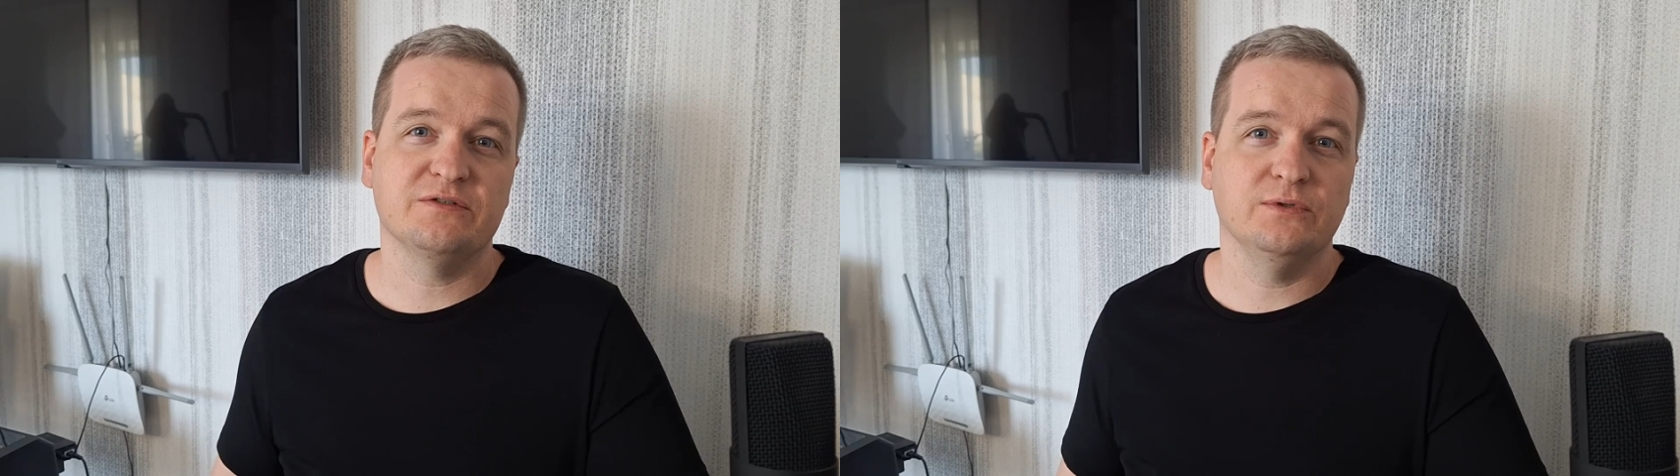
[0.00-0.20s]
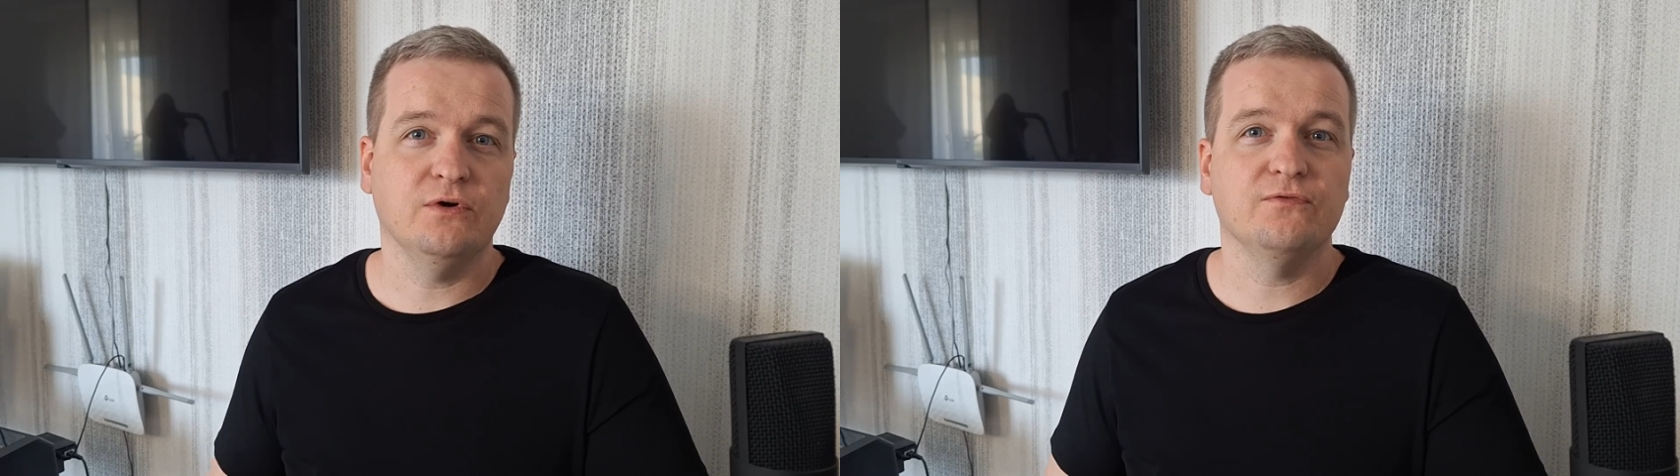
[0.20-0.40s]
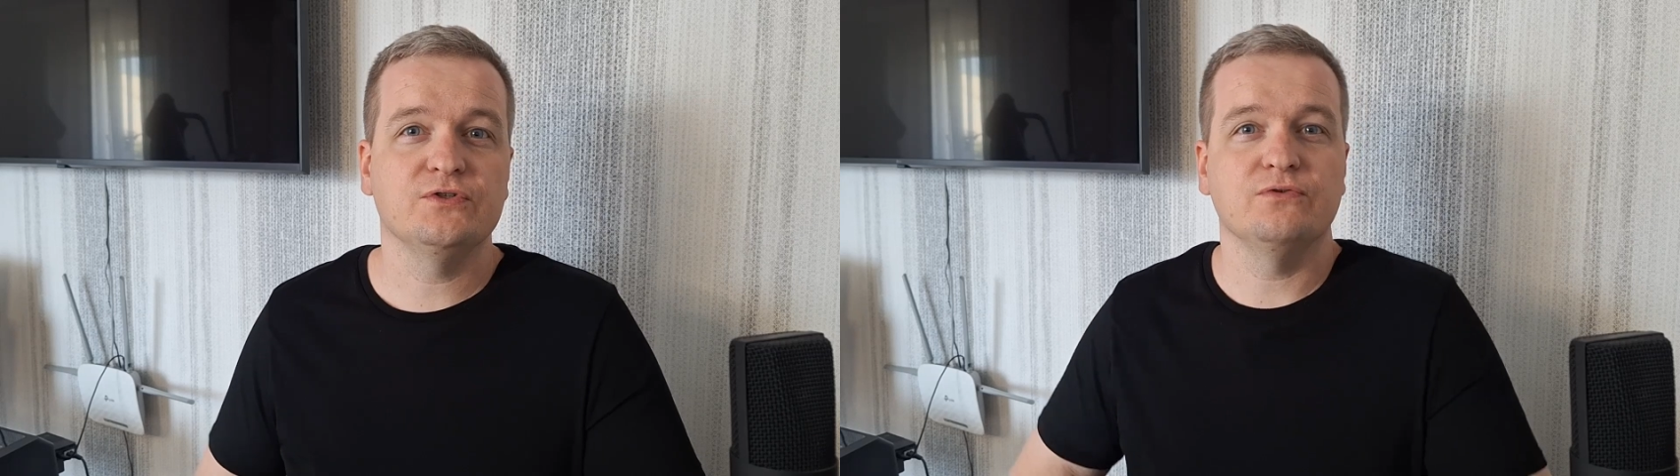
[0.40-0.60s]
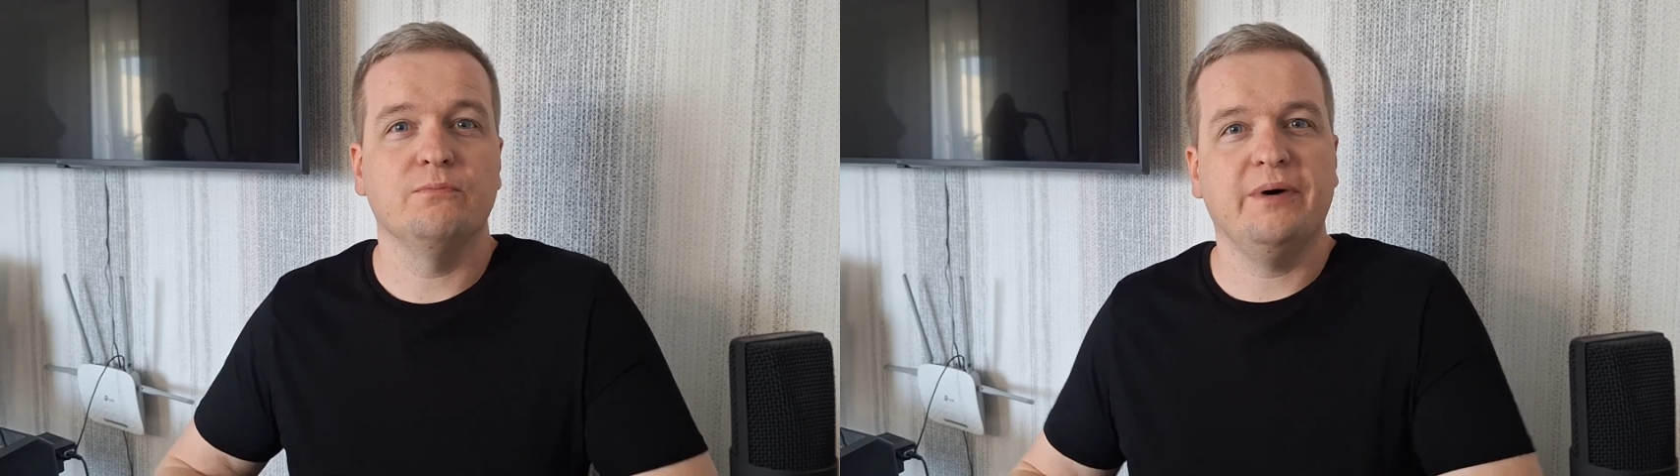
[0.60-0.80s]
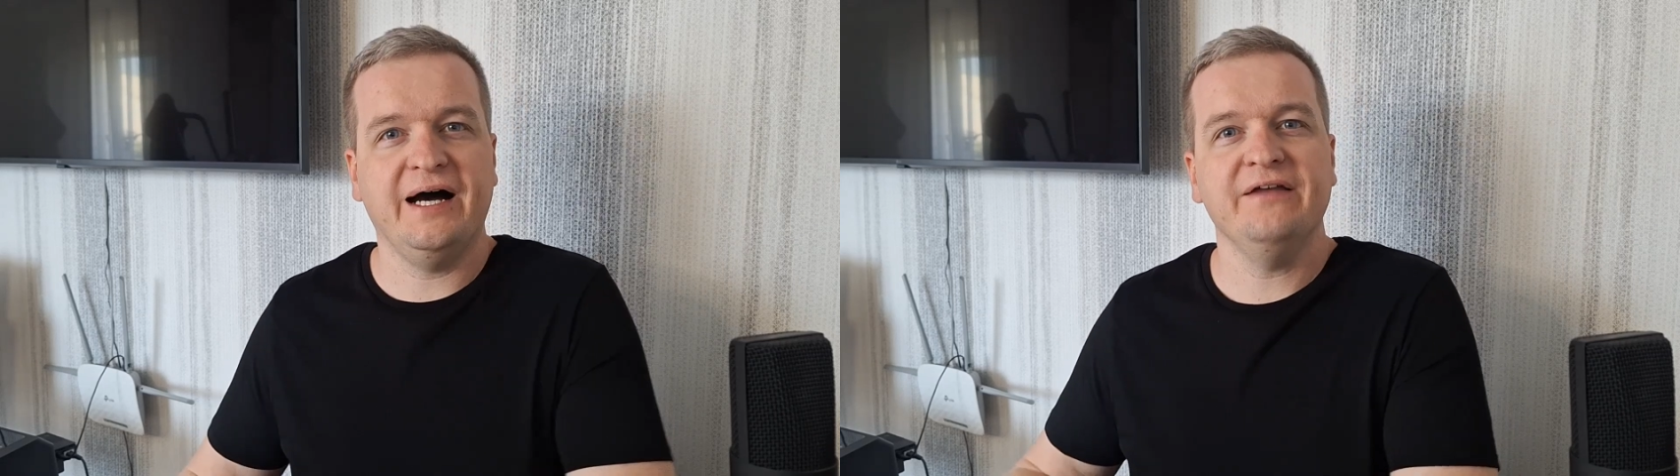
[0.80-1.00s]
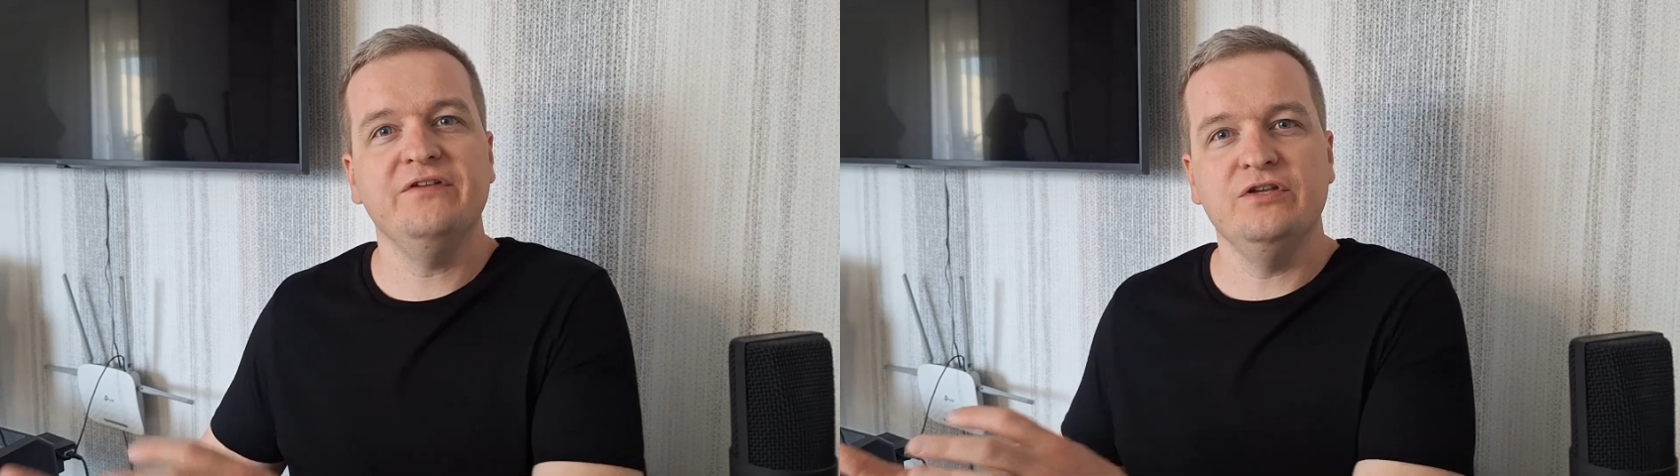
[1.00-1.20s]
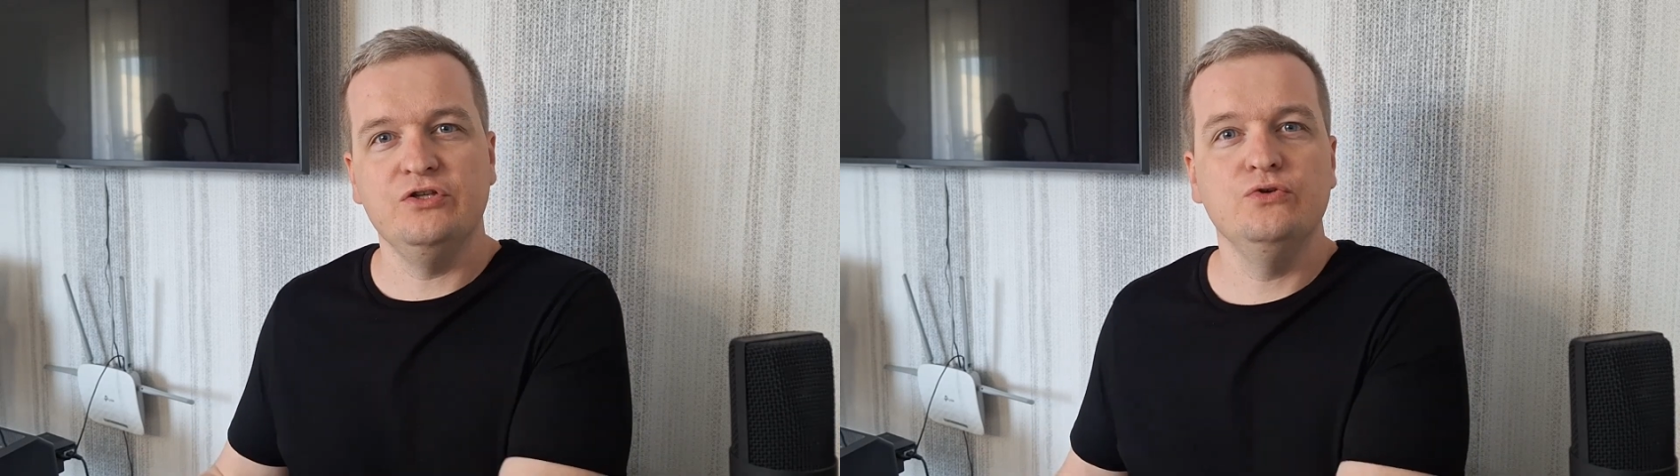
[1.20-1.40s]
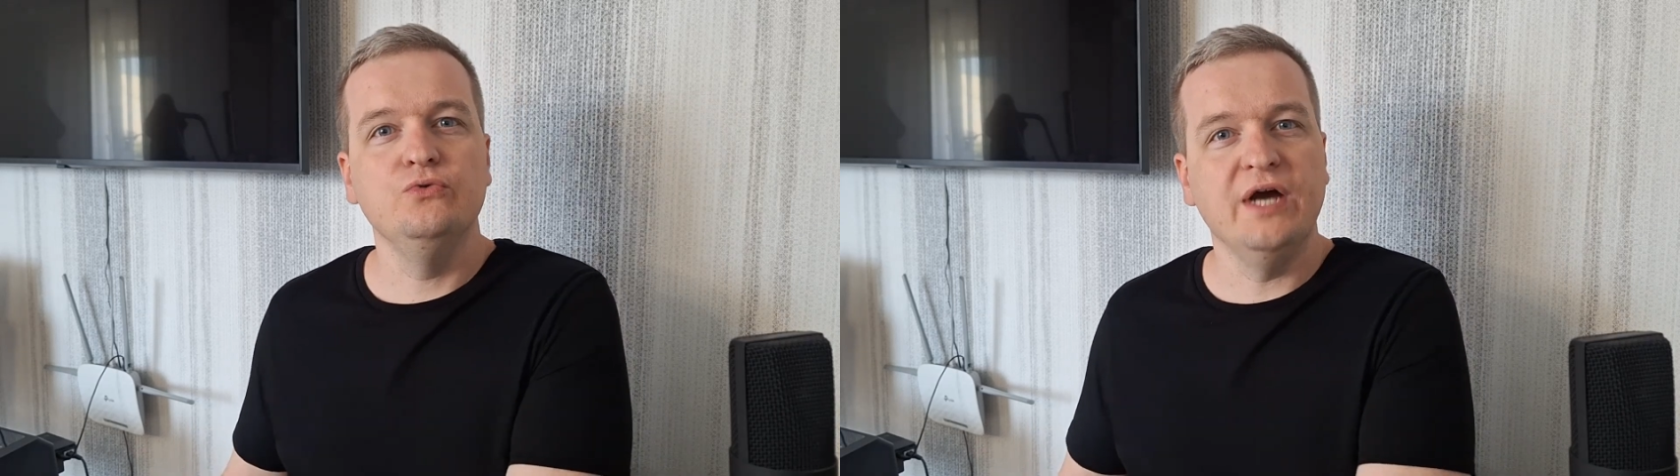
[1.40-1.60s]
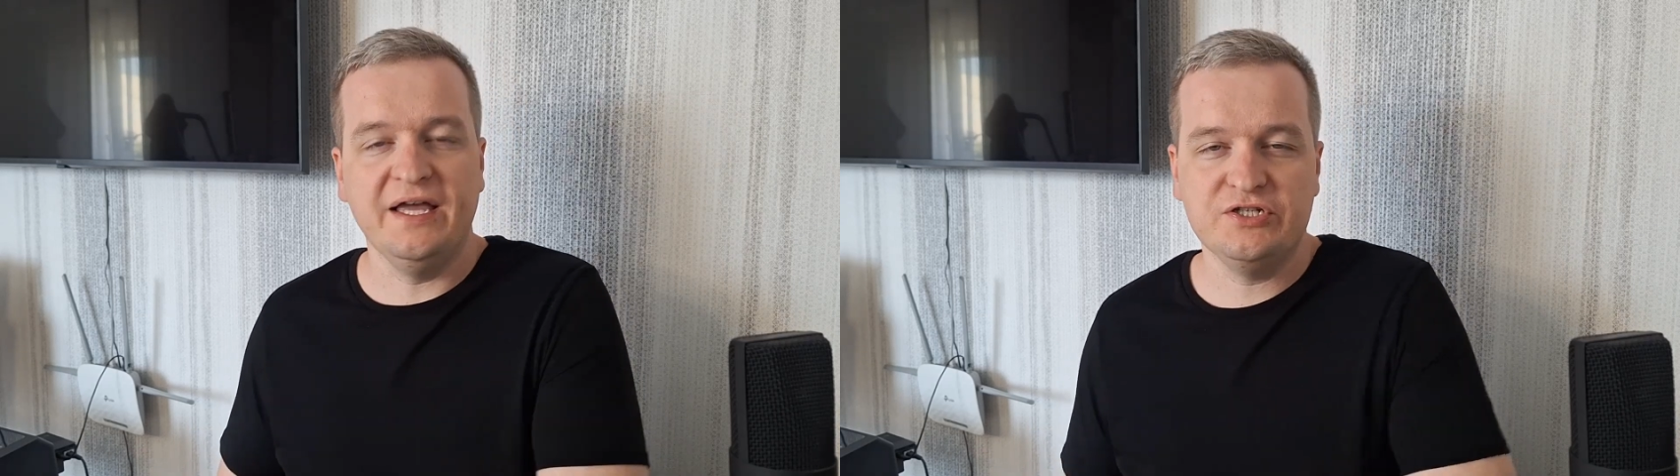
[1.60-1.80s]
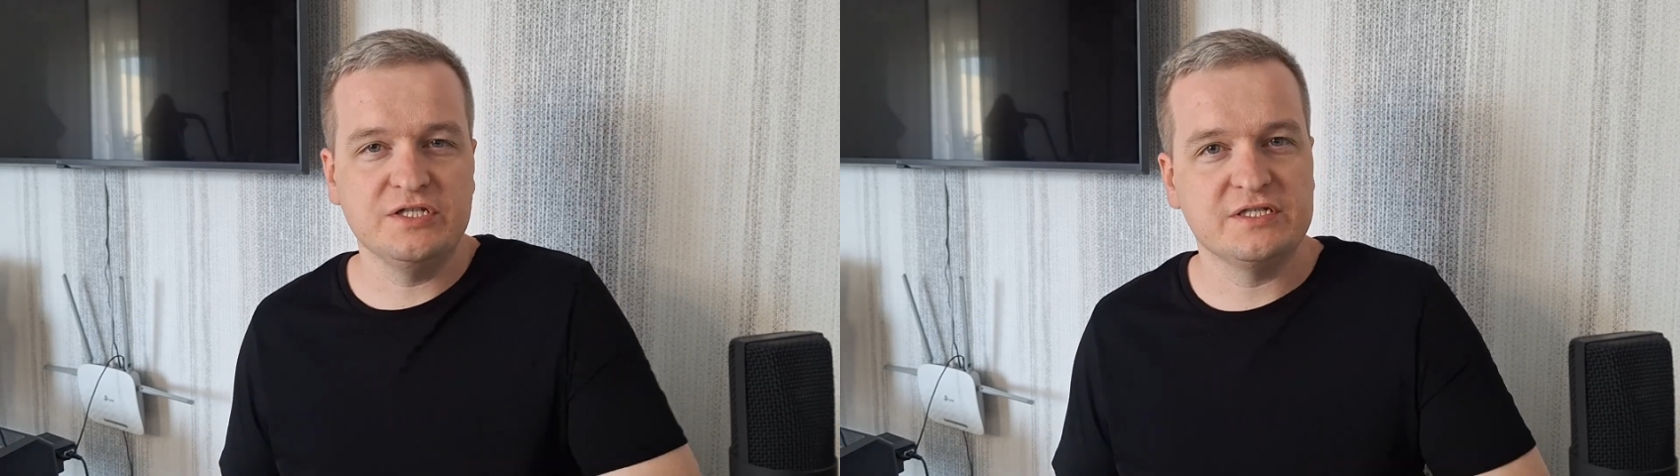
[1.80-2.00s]
will offer to buy the new
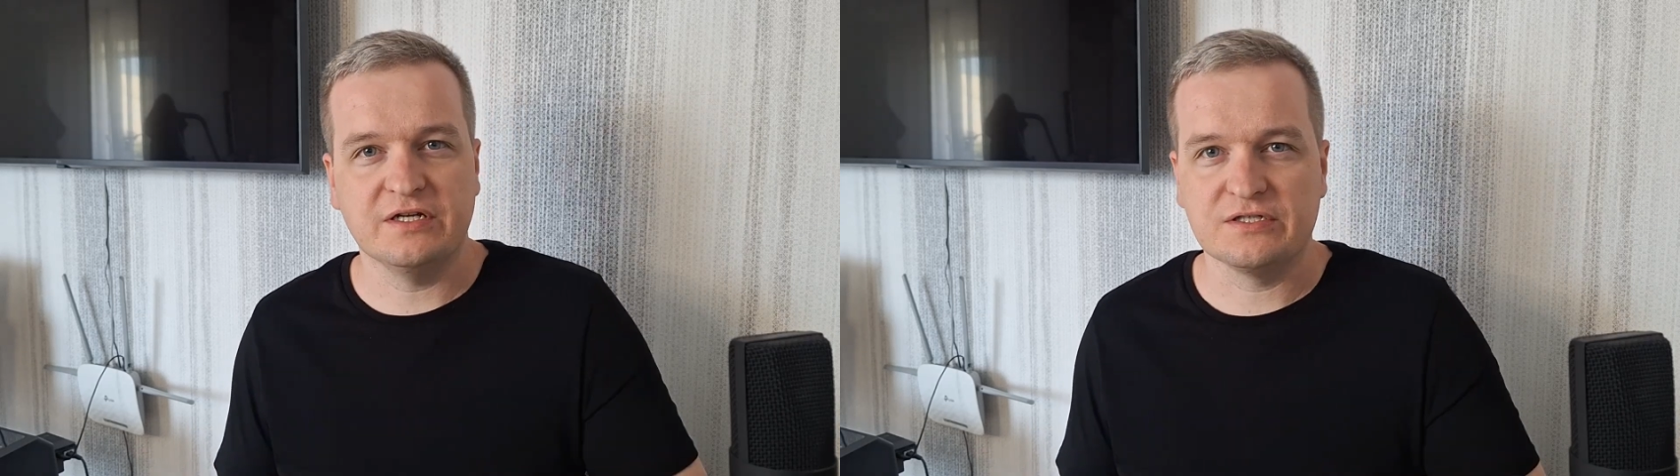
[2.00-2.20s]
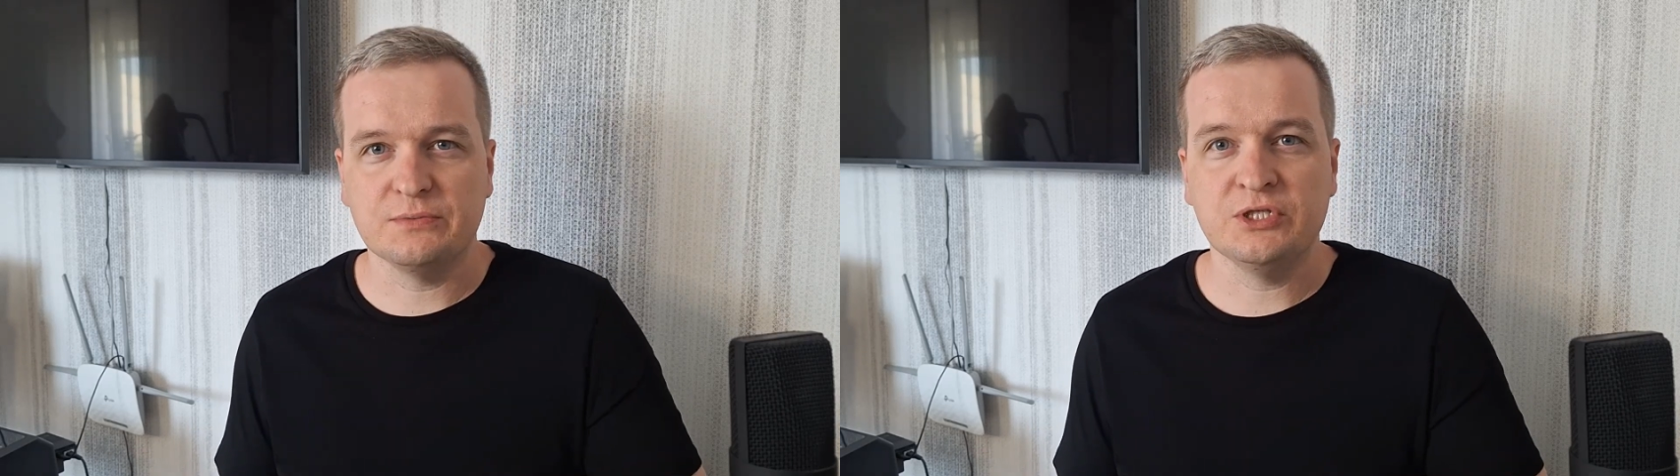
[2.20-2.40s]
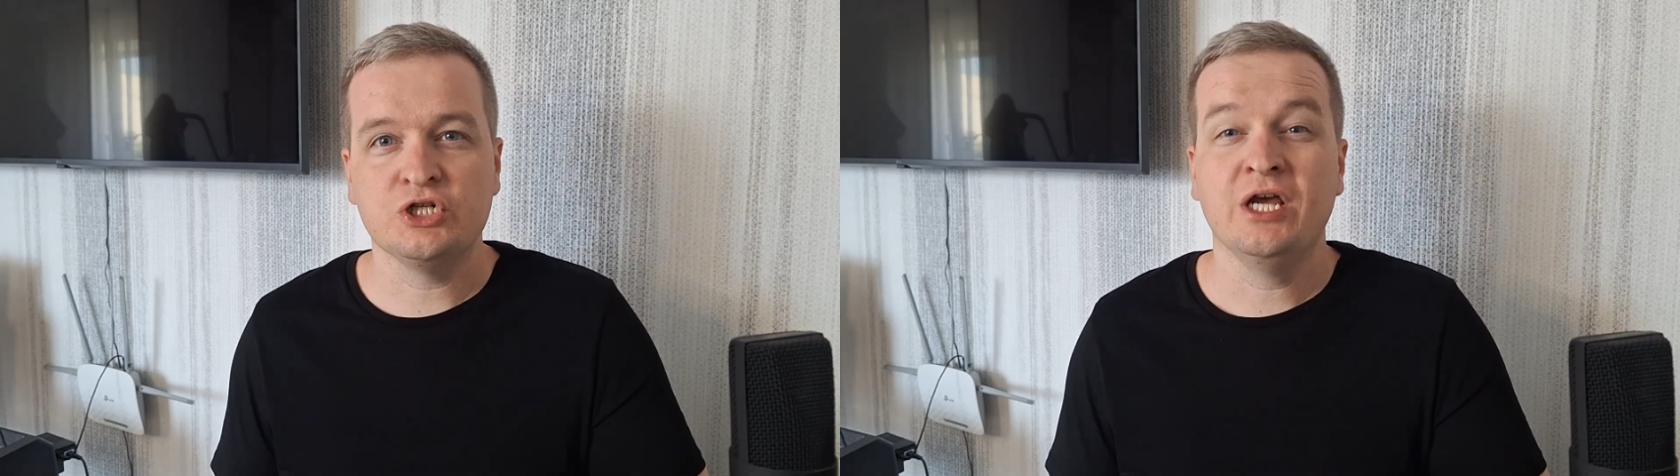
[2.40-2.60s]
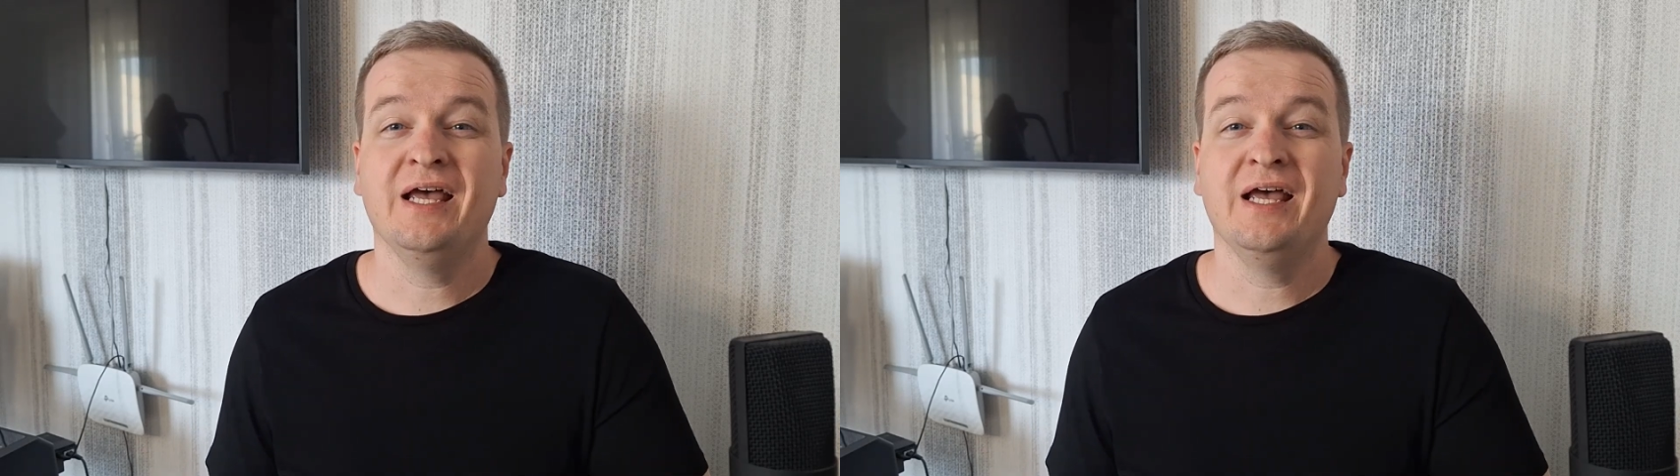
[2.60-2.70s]
engine start switch